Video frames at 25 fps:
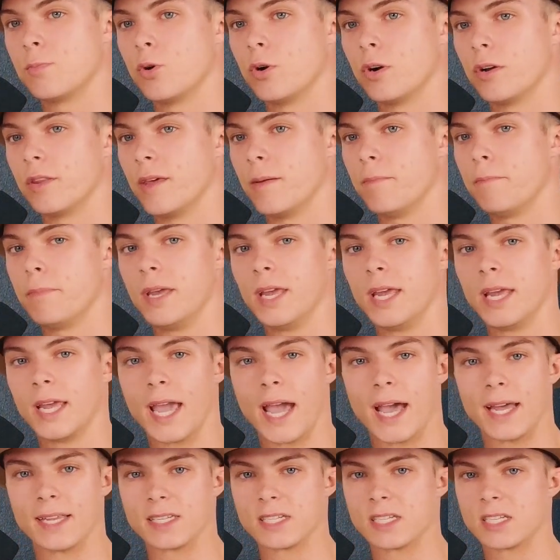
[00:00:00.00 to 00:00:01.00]
more than
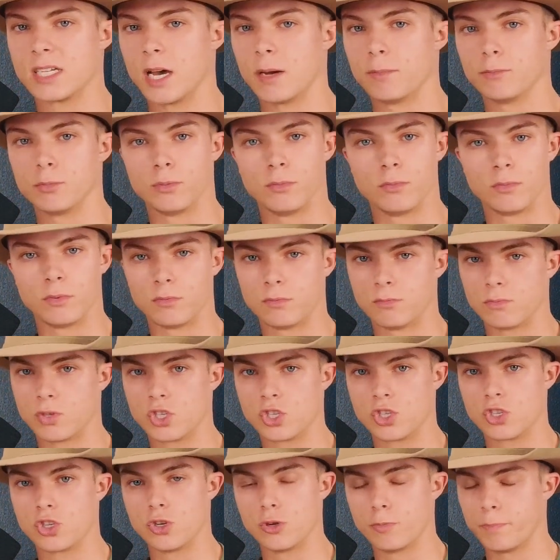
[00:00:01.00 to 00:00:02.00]
being at some
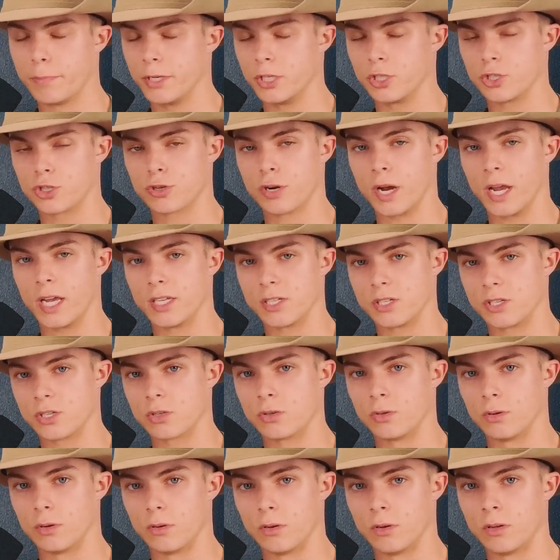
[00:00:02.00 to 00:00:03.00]
stupid trade
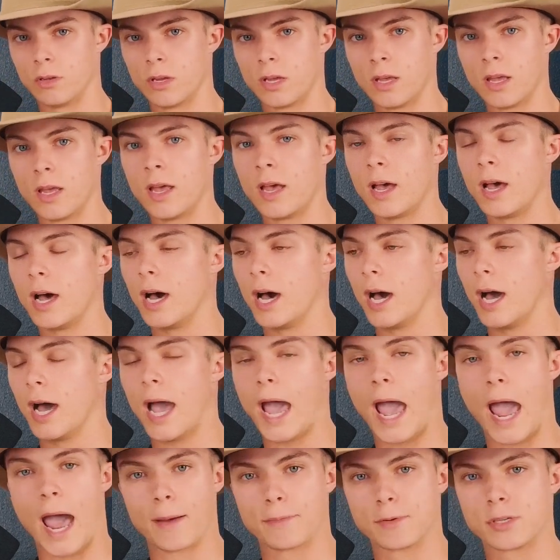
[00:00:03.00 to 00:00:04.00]
school uh,
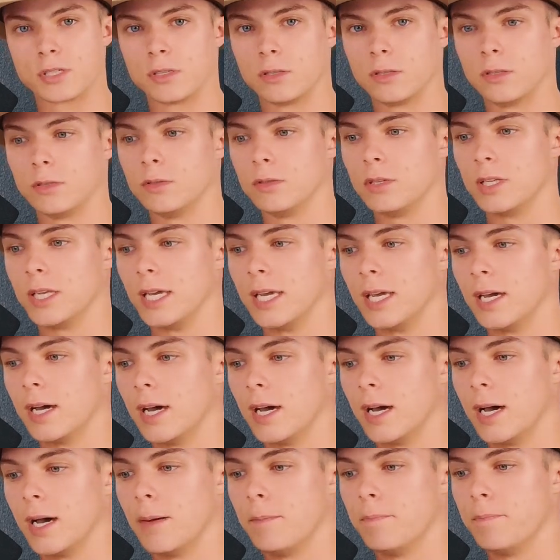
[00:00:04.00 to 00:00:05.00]
absolutely
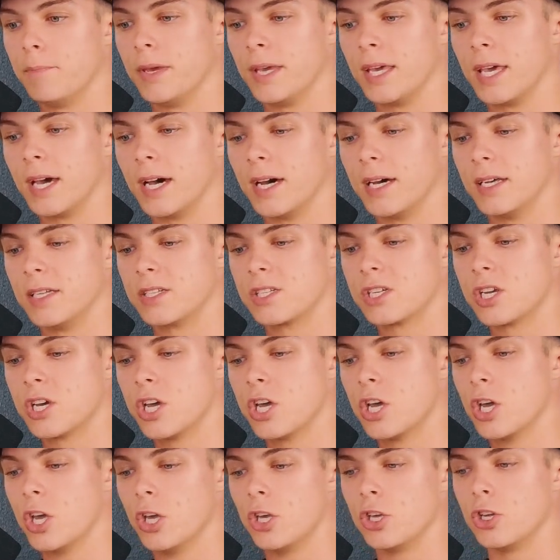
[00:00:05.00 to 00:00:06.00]
um, because
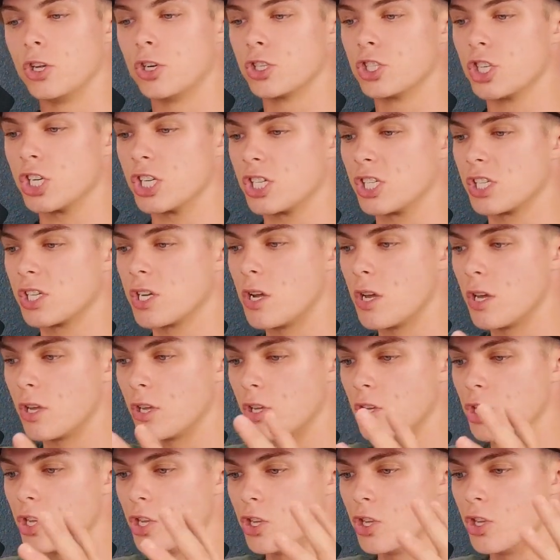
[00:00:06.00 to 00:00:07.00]
you're just
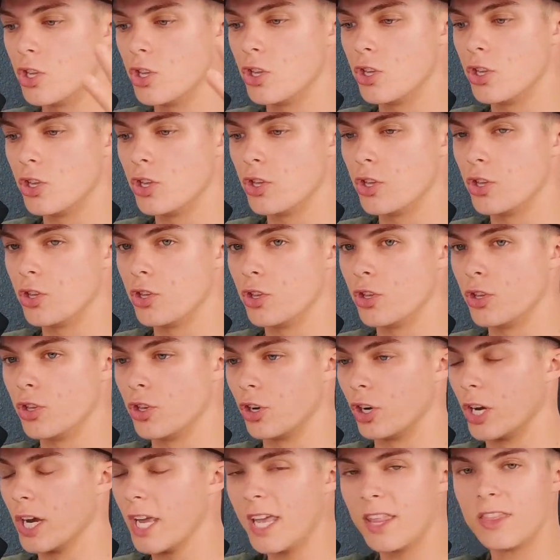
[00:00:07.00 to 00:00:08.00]

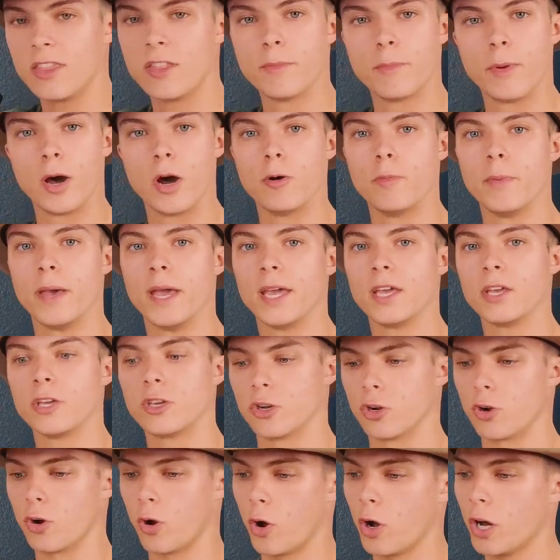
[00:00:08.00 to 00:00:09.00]
you're in the moment
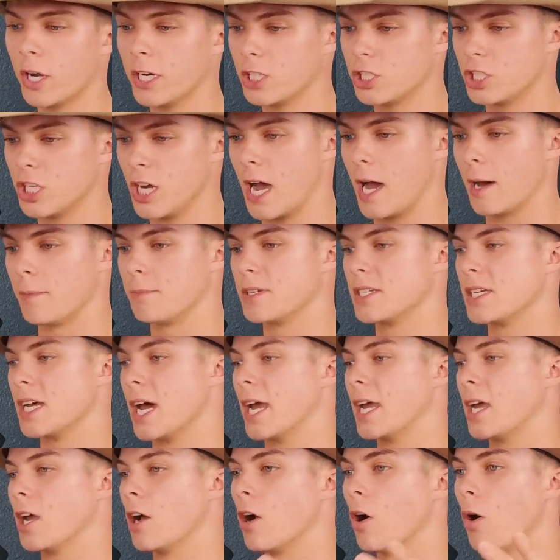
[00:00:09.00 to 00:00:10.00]
you're on a job
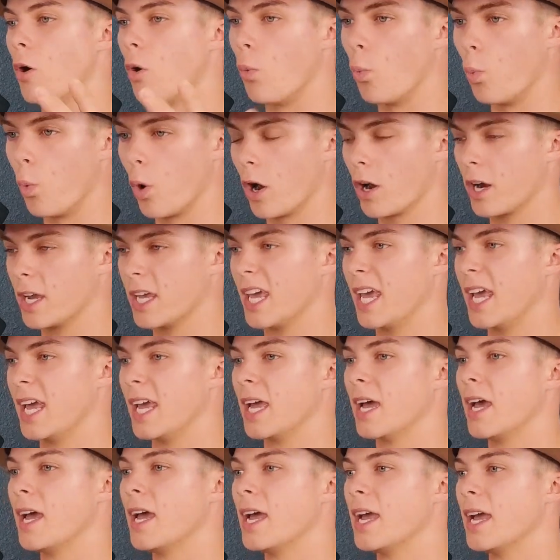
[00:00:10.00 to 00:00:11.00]
site
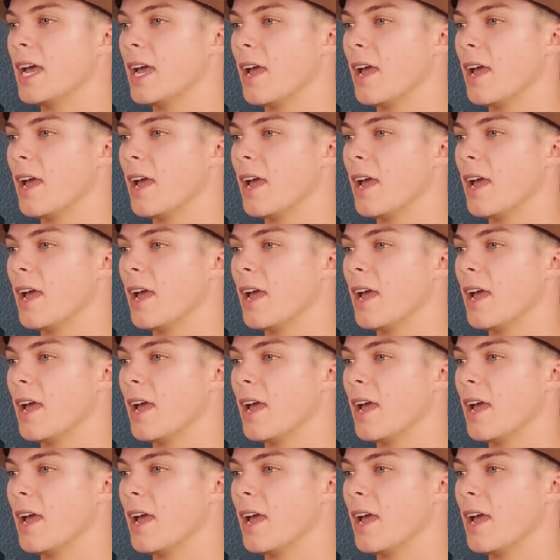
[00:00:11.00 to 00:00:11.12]
working